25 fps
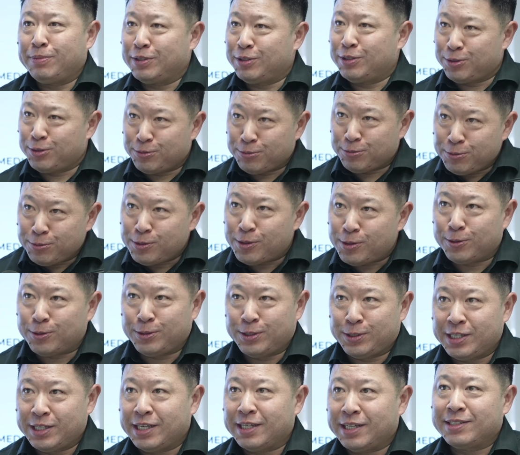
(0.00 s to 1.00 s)
It's through
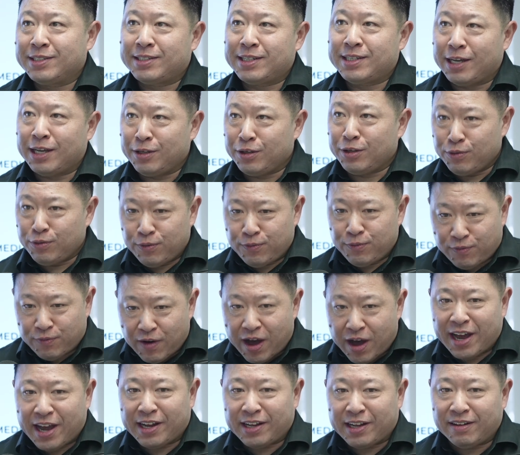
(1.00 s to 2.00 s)
those things that you
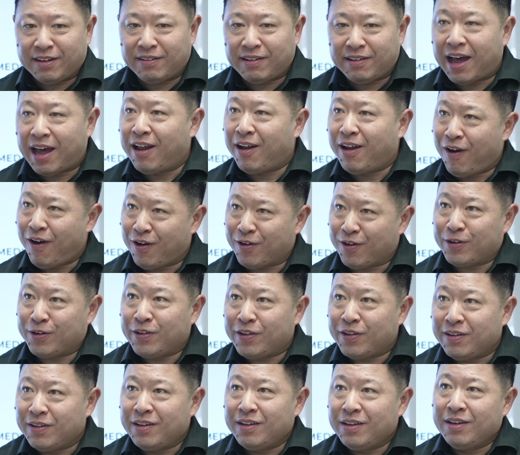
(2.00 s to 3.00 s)
find that heart.
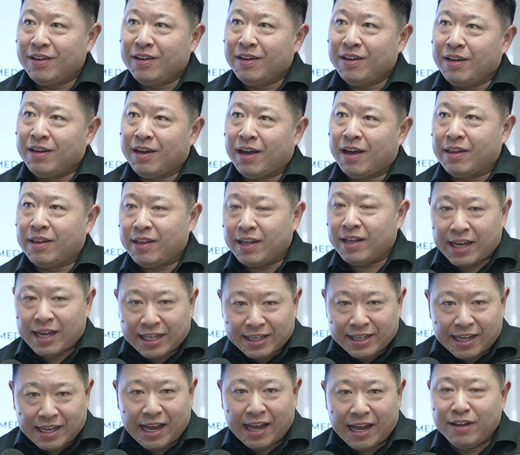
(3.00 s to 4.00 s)
I think
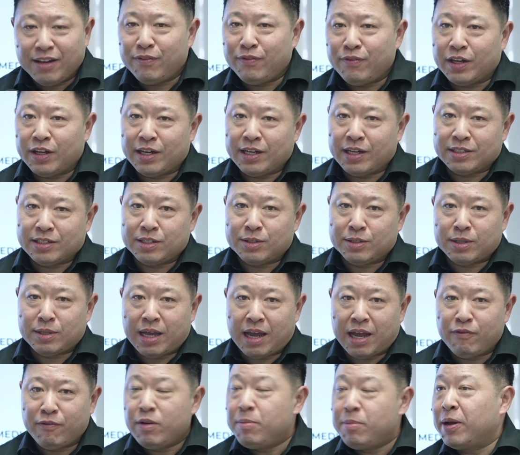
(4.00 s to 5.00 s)
at the end of it, it's
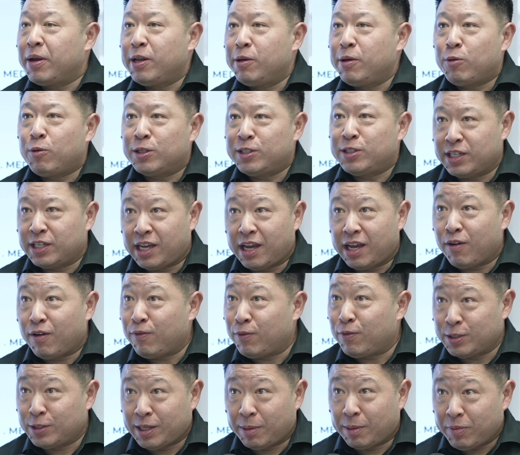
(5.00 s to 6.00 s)
everybody wants to care
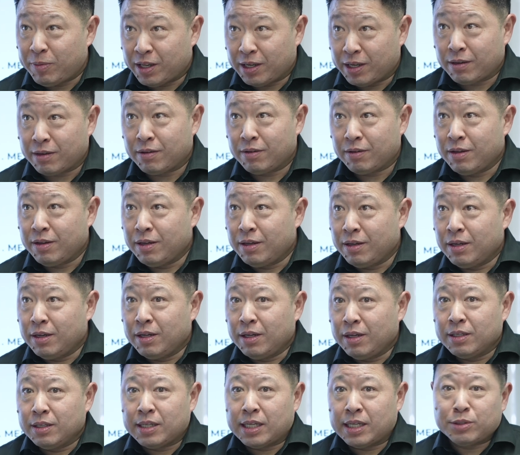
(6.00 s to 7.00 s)
for something.
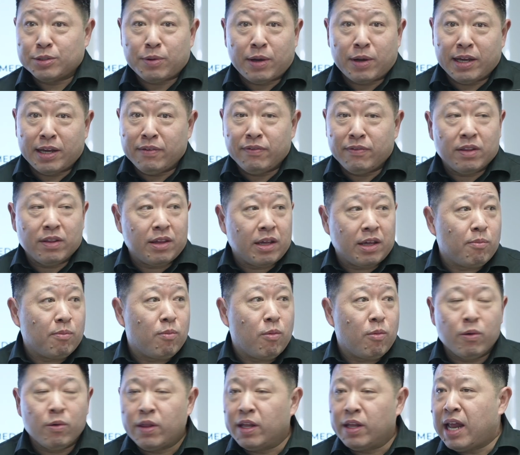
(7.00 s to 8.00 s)
That's why I even think
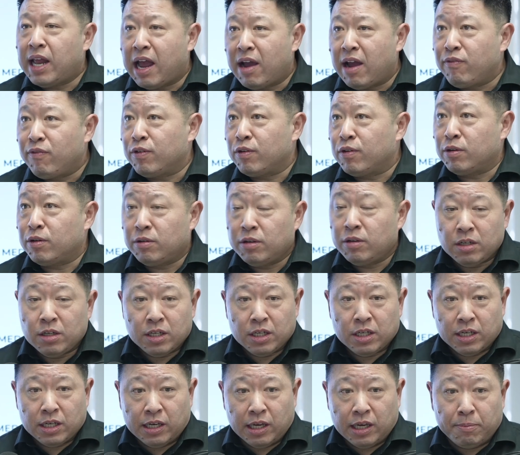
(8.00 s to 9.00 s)
more than ever
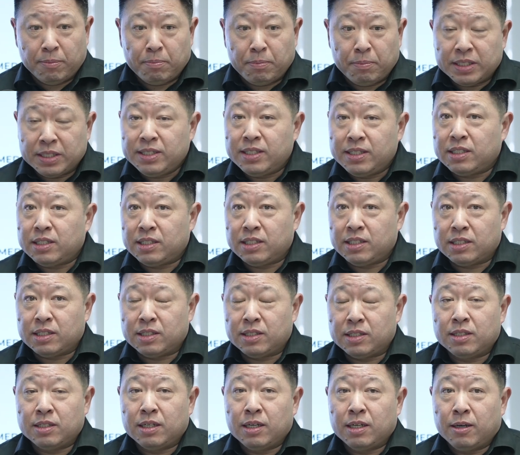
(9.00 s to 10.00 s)
in
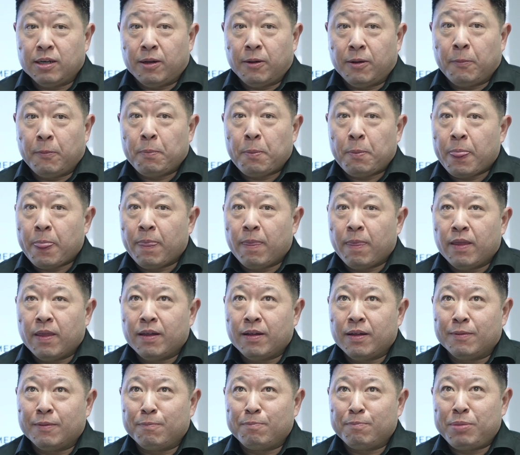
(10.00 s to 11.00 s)
businesses,
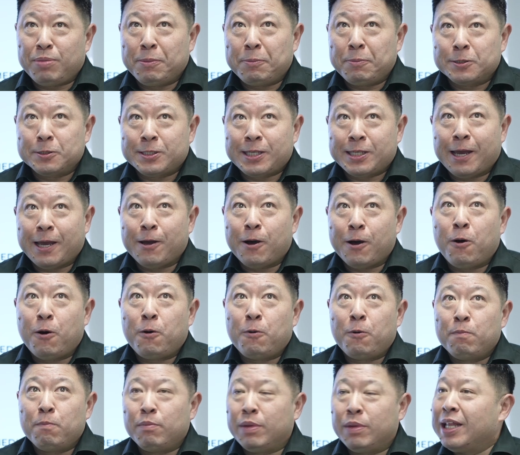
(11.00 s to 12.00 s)
people say,
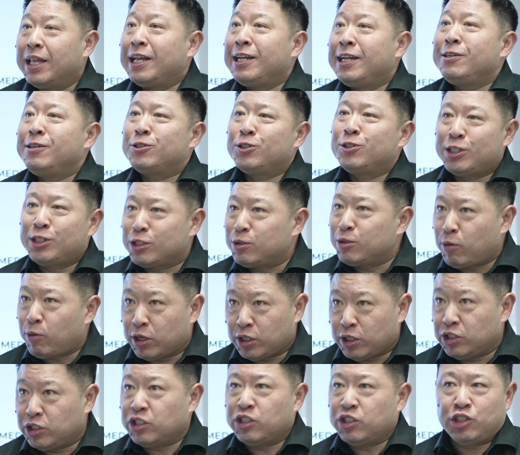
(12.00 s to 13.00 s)
millennials just
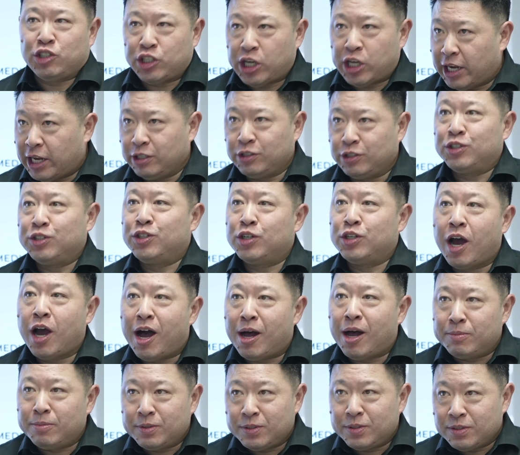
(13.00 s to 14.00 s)
want to just change
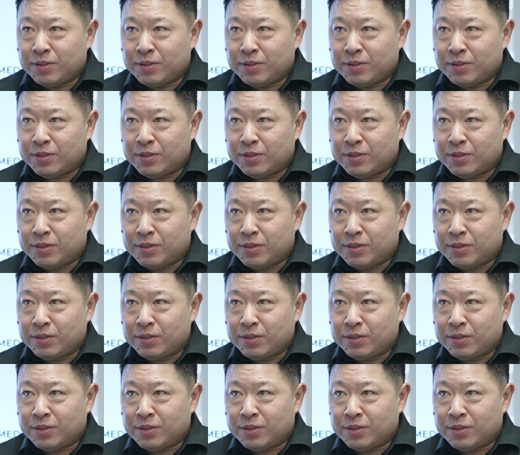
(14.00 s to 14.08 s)
jobs.